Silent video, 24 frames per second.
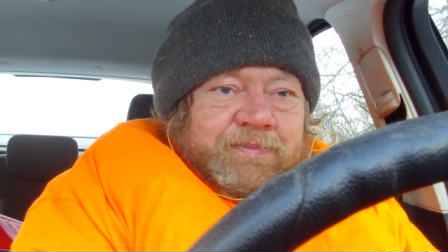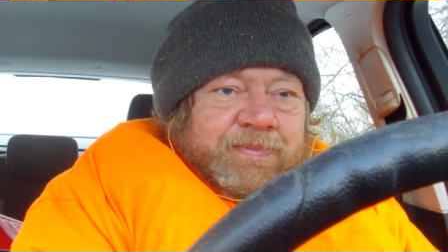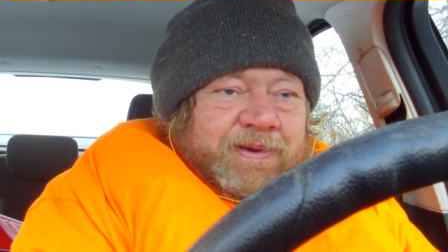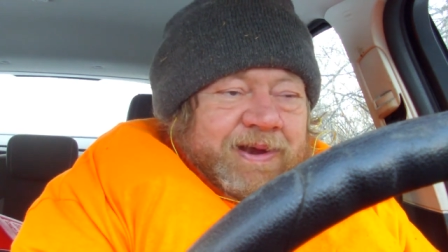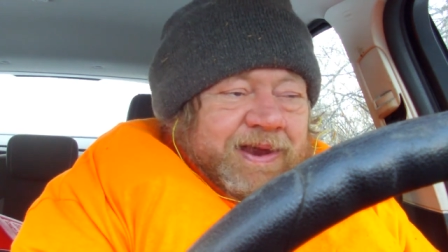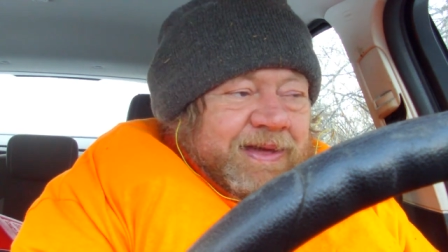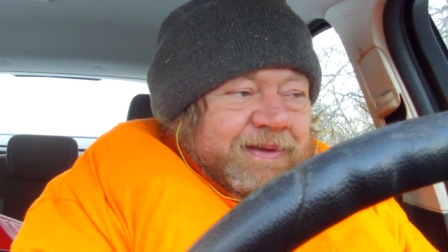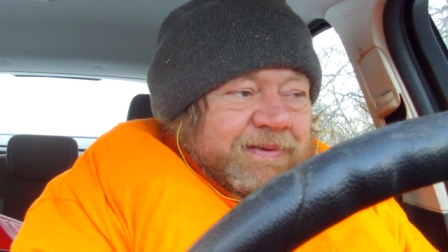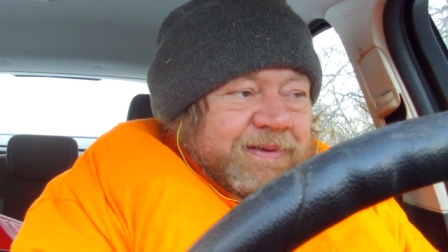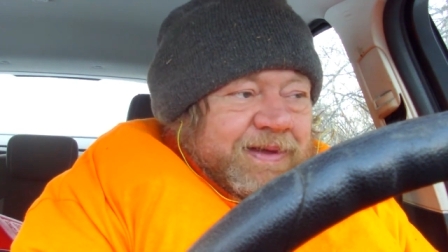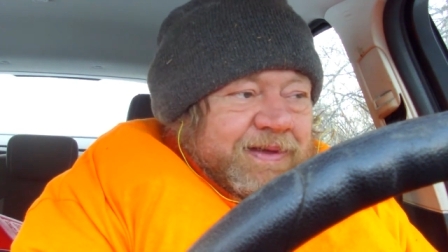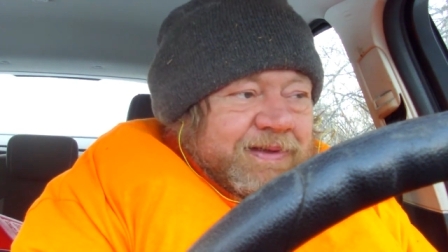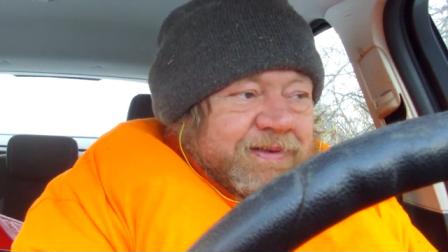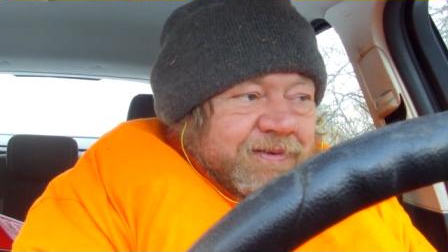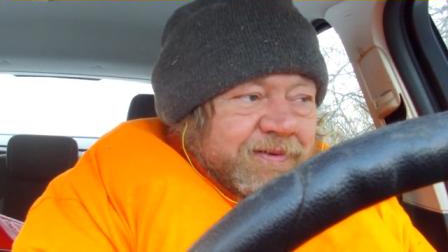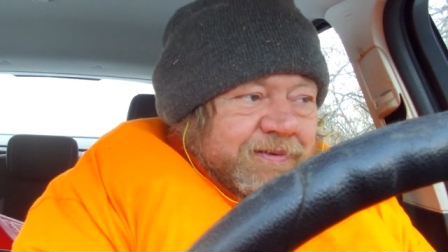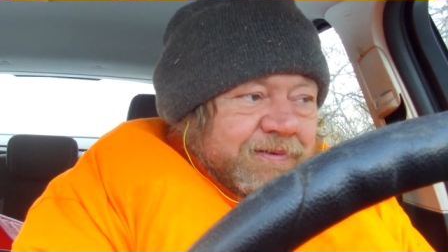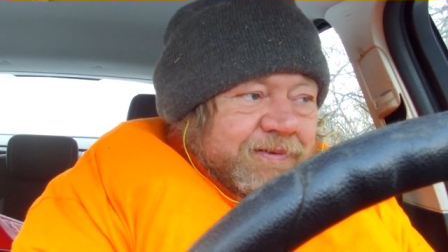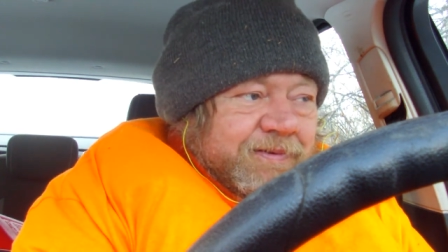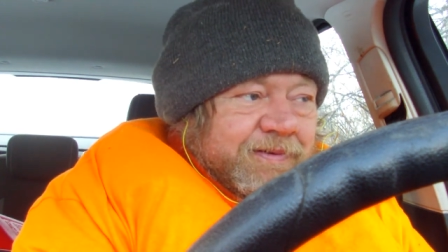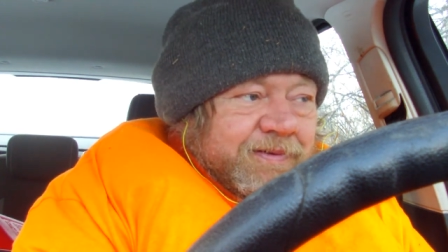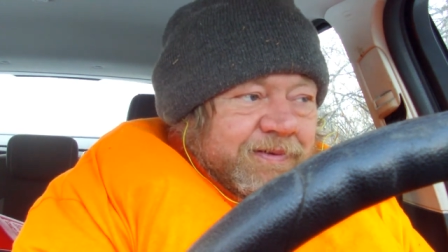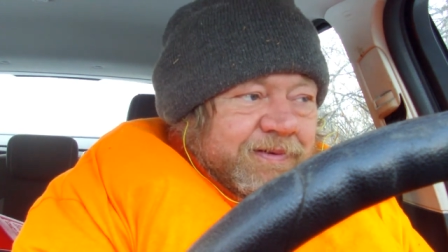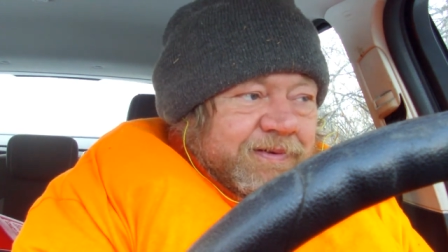But I get
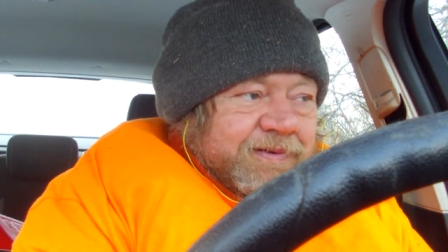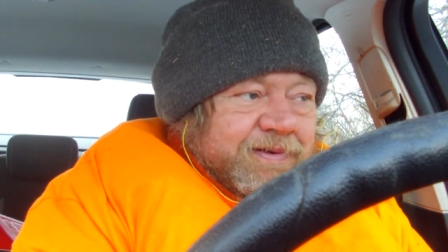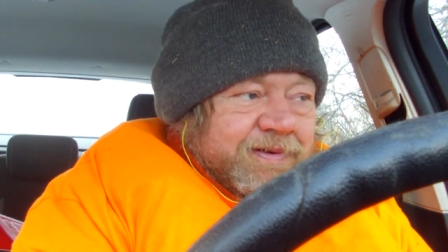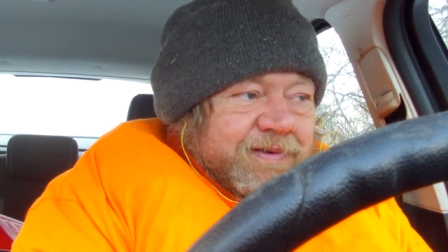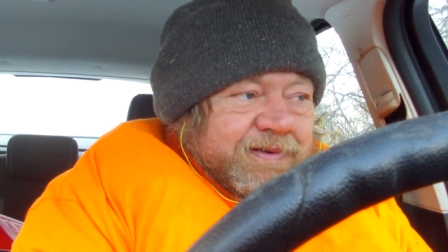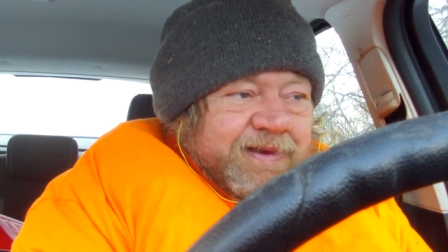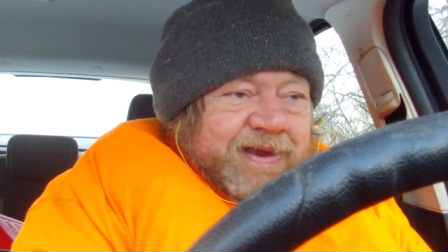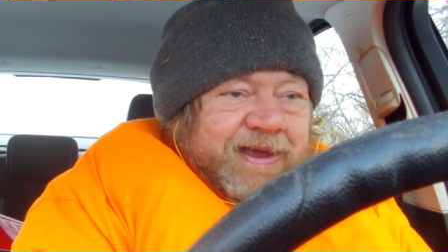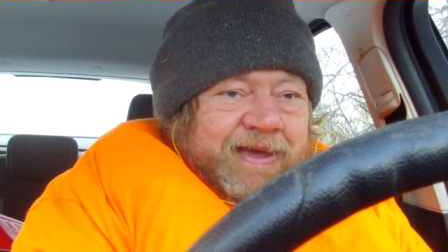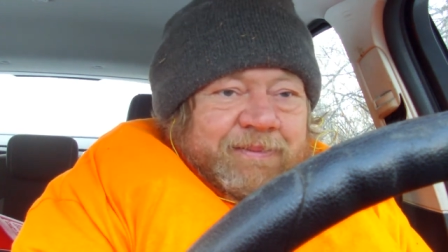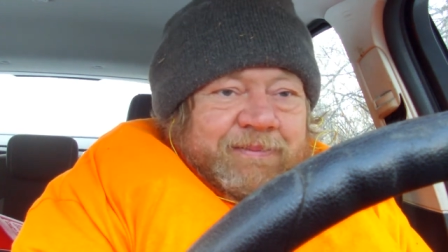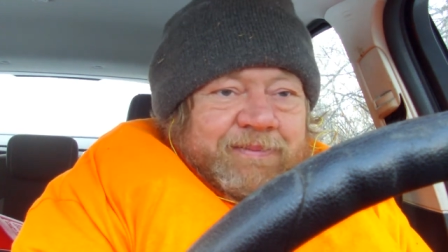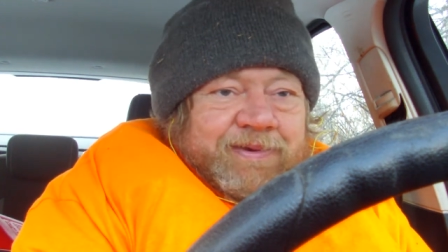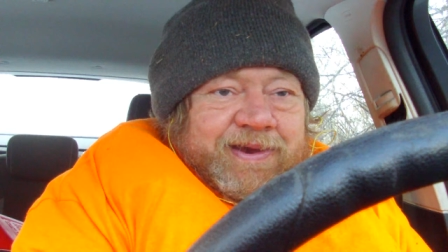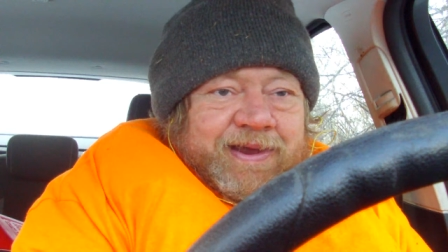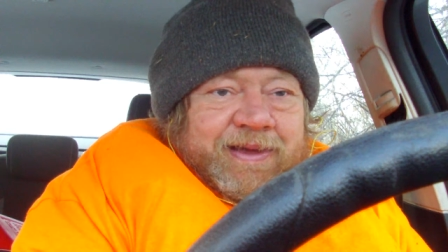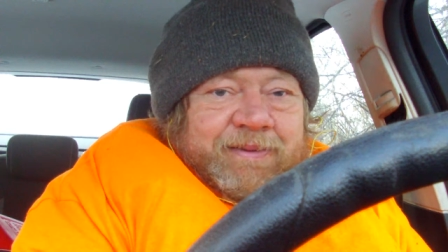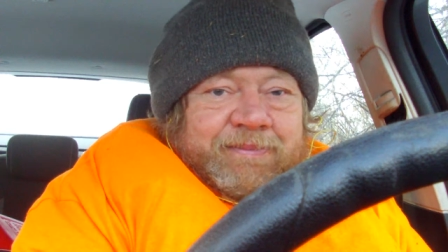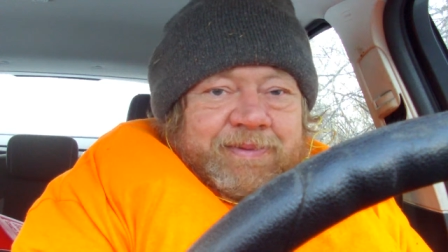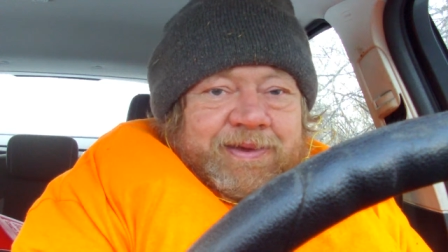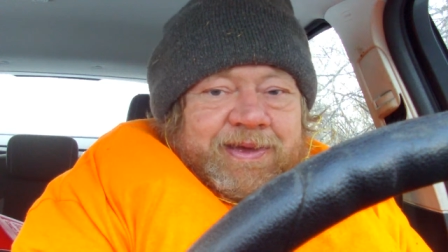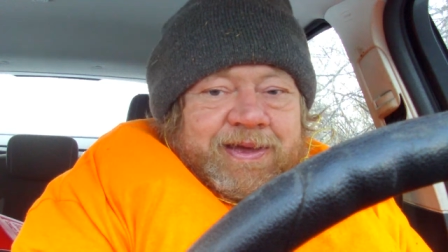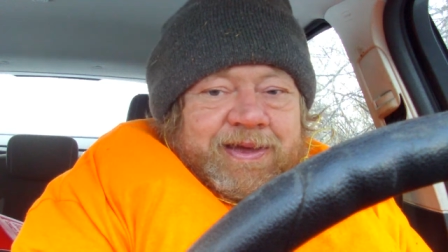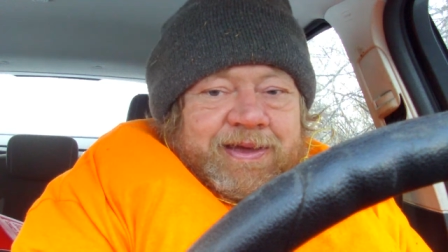told time and
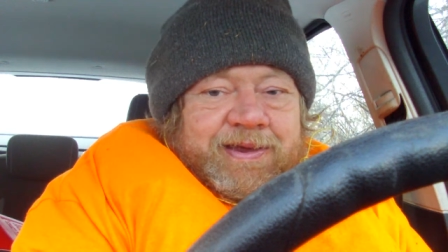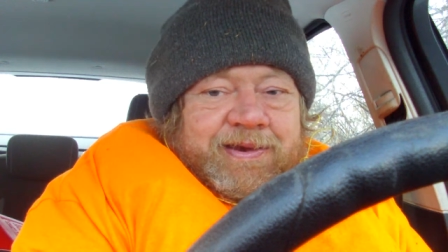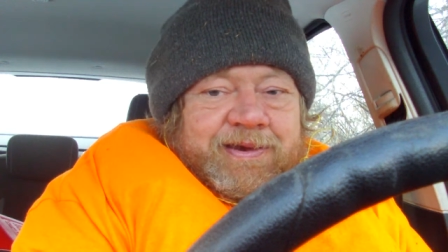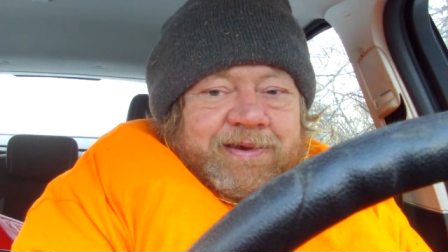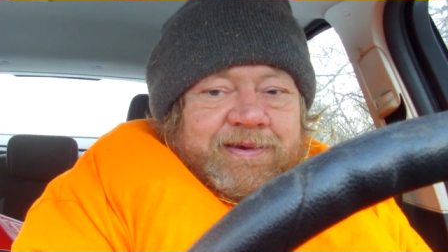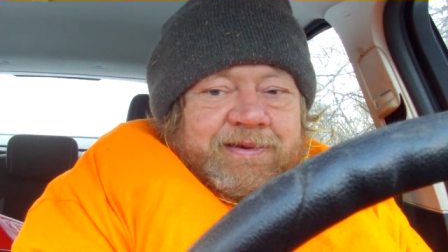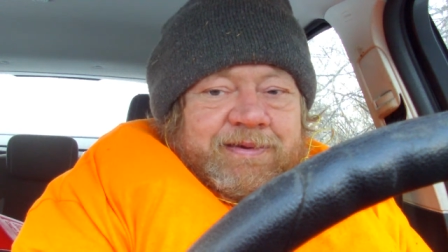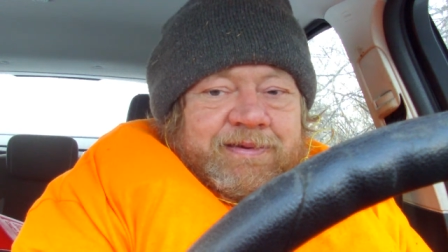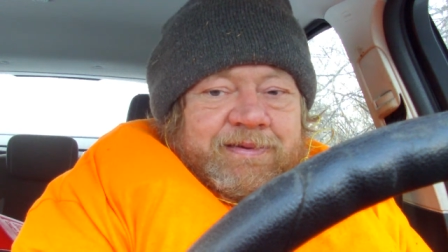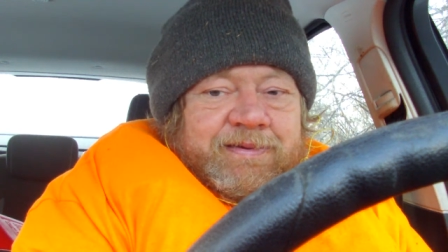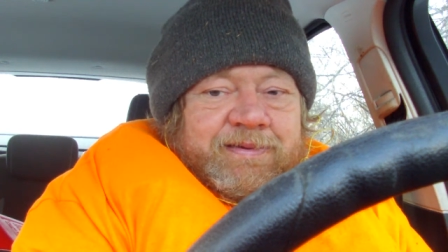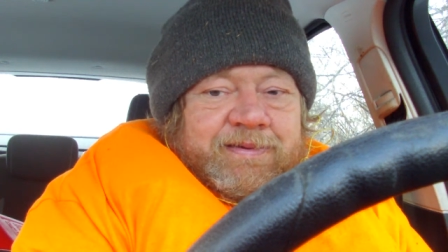time again